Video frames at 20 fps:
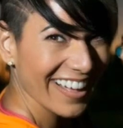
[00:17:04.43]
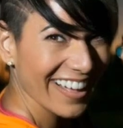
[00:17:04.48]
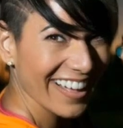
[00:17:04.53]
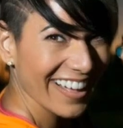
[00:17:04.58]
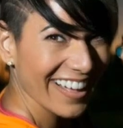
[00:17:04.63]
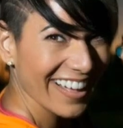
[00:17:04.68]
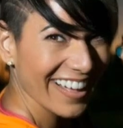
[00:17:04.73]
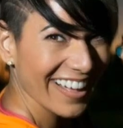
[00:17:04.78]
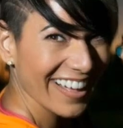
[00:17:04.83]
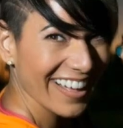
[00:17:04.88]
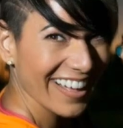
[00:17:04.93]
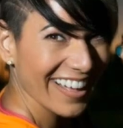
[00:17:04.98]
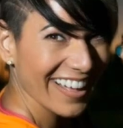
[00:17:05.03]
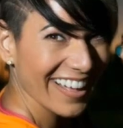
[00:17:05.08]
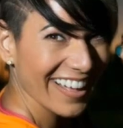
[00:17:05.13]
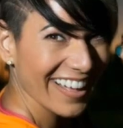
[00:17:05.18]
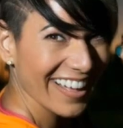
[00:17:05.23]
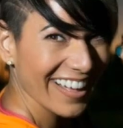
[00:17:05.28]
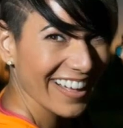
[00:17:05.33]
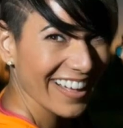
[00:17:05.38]

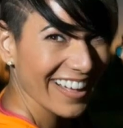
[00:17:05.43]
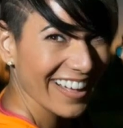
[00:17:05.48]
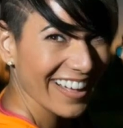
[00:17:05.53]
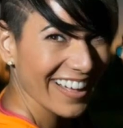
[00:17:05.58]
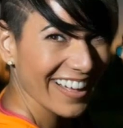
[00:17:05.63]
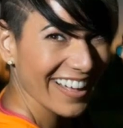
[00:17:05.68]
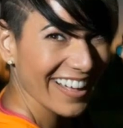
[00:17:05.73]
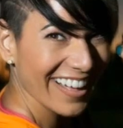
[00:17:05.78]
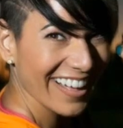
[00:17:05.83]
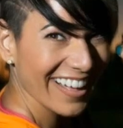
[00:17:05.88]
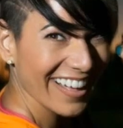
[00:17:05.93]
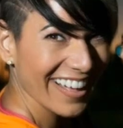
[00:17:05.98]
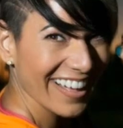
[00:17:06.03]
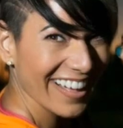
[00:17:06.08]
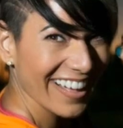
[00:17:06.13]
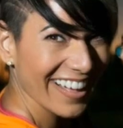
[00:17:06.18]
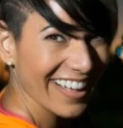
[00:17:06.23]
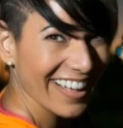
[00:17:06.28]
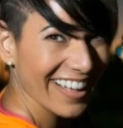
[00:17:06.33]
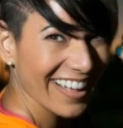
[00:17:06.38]

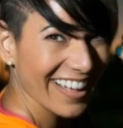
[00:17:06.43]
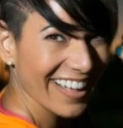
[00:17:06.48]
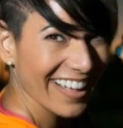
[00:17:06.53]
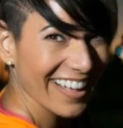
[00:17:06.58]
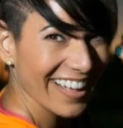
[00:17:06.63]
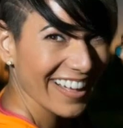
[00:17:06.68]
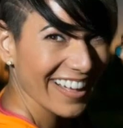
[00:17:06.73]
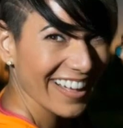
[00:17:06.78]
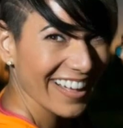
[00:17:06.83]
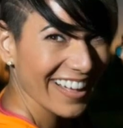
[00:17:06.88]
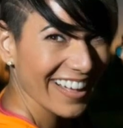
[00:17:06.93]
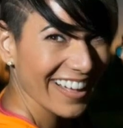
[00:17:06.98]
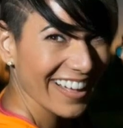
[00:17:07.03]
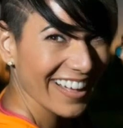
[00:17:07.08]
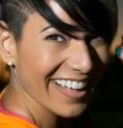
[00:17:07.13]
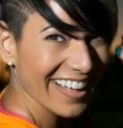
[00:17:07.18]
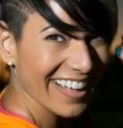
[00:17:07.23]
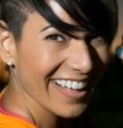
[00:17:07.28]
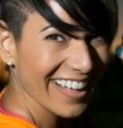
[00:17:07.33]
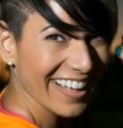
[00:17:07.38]

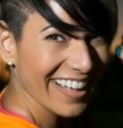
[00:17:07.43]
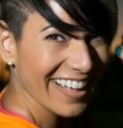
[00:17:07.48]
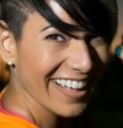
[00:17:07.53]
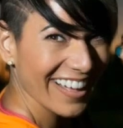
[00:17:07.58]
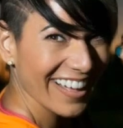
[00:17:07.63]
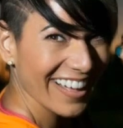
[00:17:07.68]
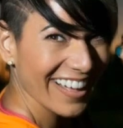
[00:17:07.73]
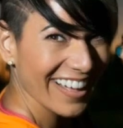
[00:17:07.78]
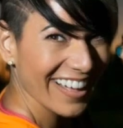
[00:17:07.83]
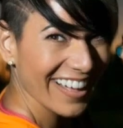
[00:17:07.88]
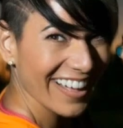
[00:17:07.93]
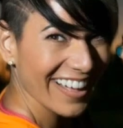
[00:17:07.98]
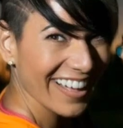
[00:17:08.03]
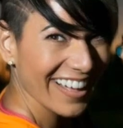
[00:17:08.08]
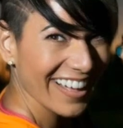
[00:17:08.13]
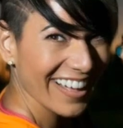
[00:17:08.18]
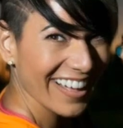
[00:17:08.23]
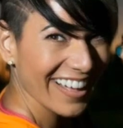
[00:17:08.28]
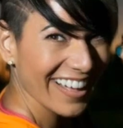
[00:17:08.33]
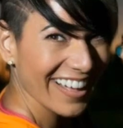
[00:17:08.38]

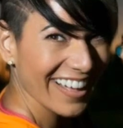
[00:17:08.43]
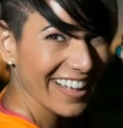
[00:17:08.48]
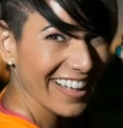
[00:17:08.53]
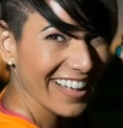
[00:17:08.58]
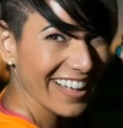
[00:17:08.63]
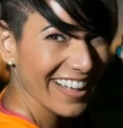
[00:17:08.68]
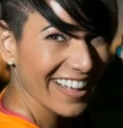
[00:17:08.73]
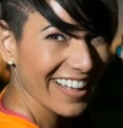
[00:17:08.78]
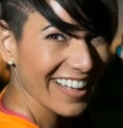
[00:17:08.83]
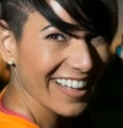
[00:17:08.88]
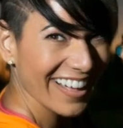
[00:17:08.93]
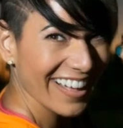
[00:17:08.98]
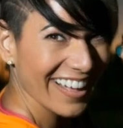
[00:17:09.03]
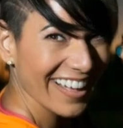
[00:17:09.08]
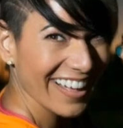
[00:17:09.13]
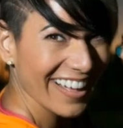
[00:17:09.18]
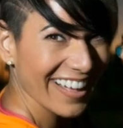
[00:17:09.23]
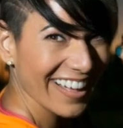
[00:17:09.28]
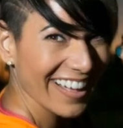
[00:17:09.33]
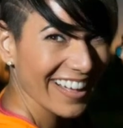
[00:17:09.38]

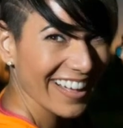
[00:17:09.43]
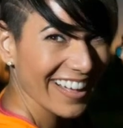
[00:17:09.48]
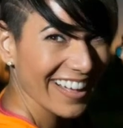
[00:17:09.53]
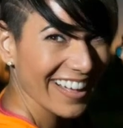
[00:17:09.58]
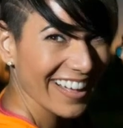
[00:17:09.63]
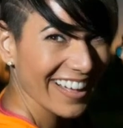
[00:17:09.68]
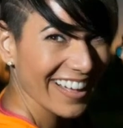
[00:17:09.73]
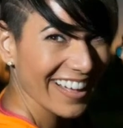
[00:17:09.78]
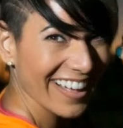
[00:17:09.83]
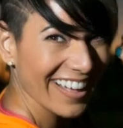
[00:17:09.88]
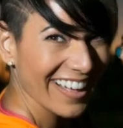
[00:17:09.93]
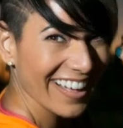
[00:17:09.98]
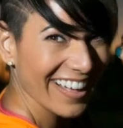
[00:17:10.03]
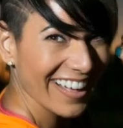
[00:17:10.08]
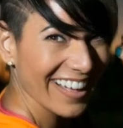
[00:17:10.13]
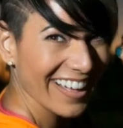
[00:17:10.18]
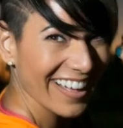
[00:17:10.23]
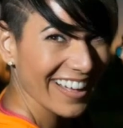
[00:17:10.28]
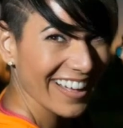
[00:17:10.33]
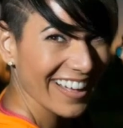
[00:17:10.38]

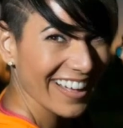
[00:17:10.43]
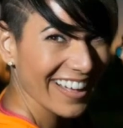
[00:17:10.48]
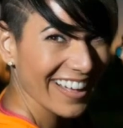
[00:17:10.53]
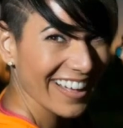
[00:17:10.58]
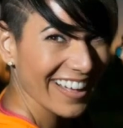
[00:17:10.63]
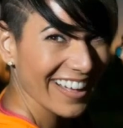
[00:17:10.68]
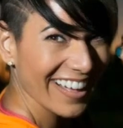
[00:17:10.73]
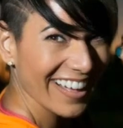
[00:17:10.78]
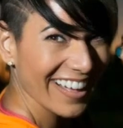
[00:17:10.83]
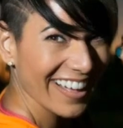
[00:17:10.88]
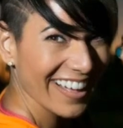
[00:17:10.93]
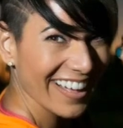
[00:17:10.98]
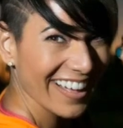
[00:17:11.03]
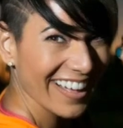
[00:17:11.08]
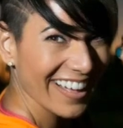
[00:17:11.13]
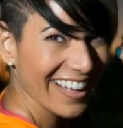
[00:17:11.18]
No words are spoken by the person on screen.